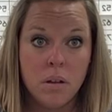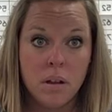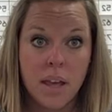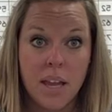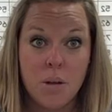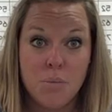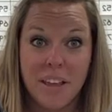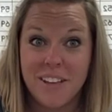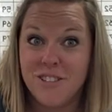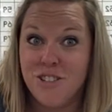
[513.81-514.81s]
Can you
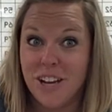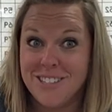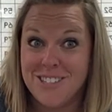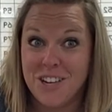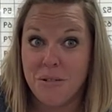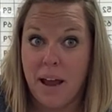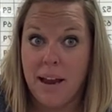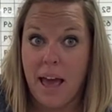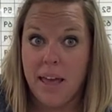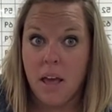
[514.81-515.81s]
blink just your right
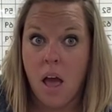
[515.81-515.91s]
eye?